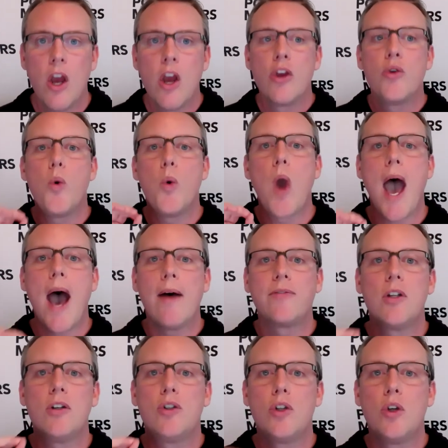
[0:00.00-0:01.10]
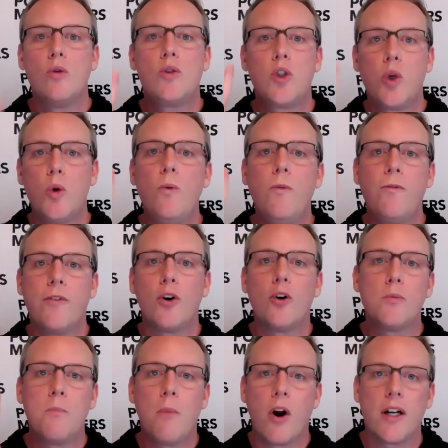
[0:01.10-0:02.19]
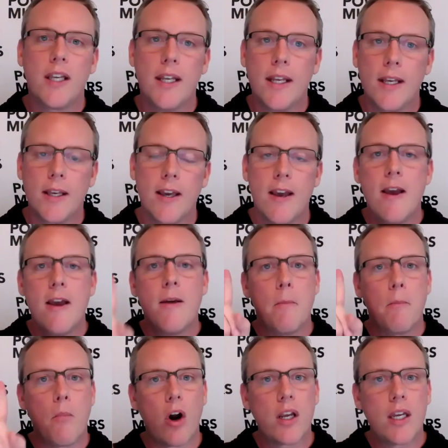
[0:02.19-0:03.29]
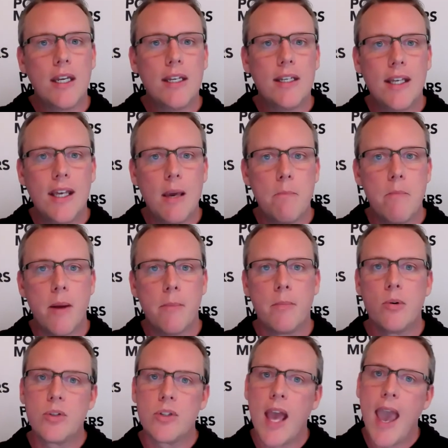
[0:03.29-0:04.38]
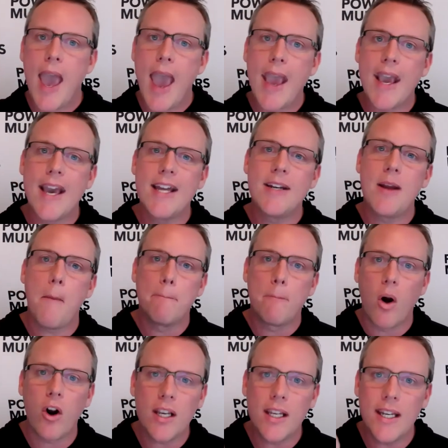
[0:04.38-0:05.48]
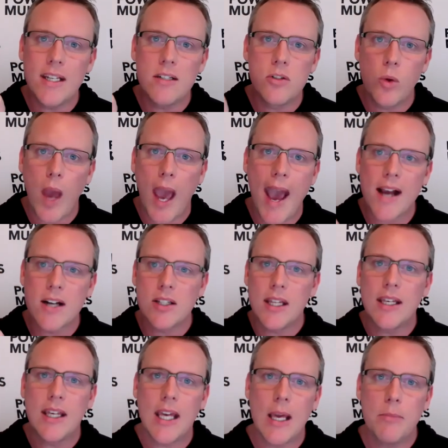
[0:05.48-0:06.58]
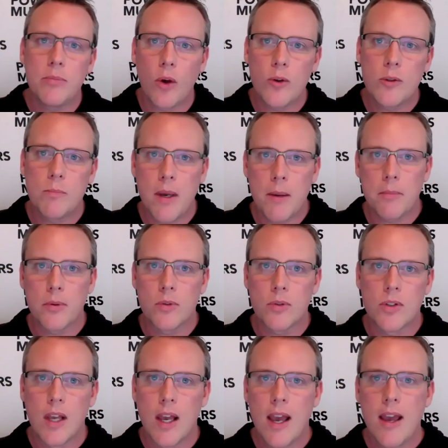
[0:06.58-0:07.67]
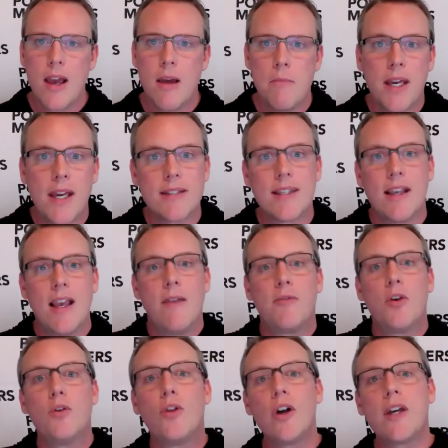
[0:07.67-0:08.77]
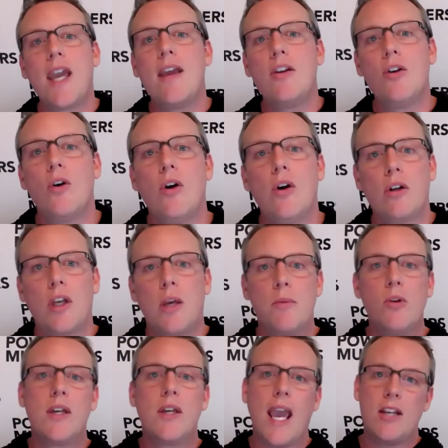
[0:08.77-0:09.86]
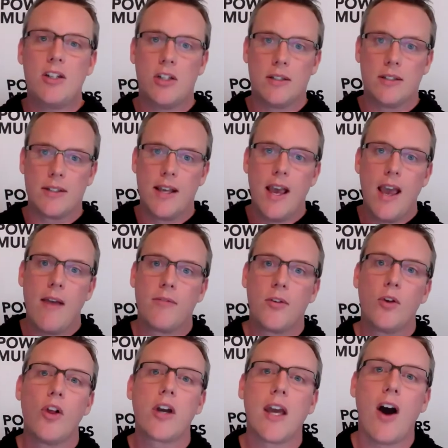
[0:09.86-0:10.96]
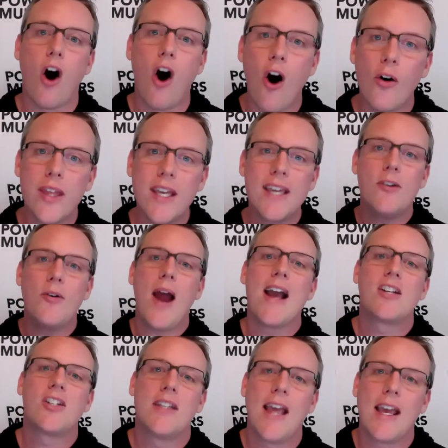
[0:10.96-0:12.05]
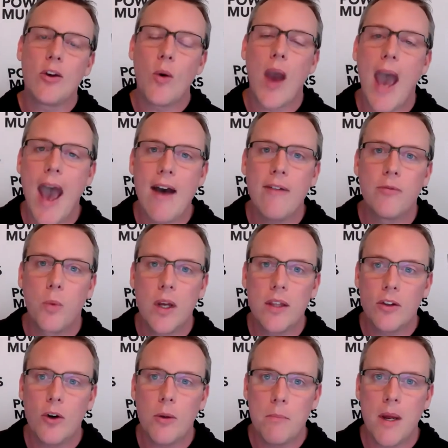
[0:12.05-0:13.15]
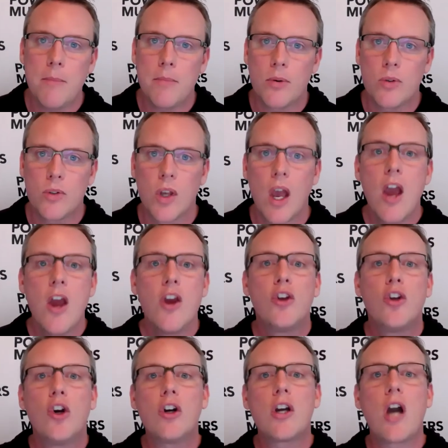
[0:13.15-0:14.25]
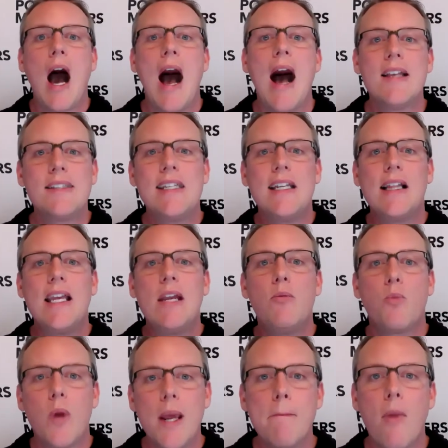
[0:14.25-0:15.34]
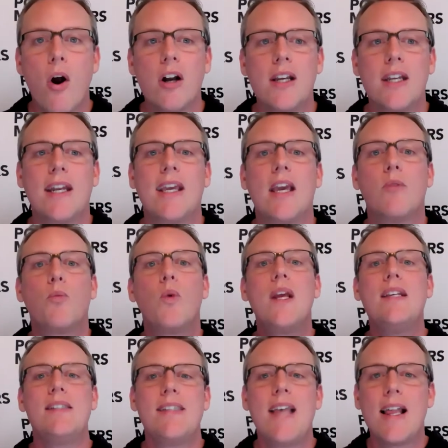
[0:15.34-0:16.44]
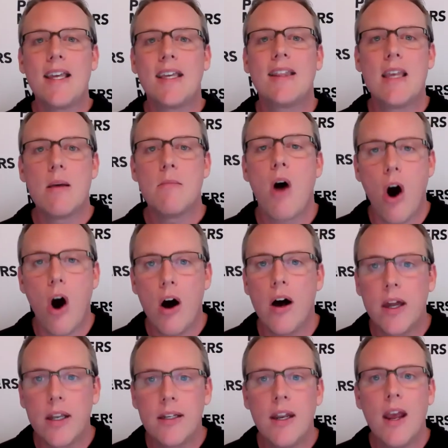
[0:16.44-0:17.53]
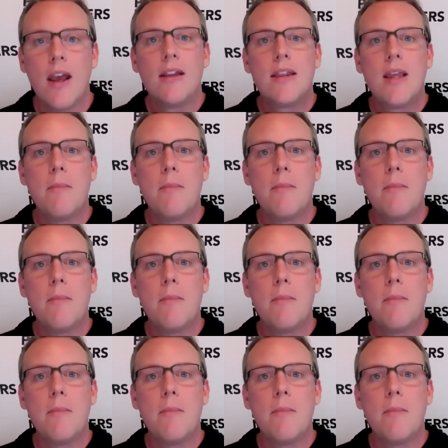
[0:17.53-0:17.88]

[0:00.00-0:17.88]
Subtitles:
You have to do twofold marketing. Marketing to get members and marketing to actually keep those members. Because if you look at your communications If you look at all the interaction that you have with your members, you're constantly remarketing and reselling them on the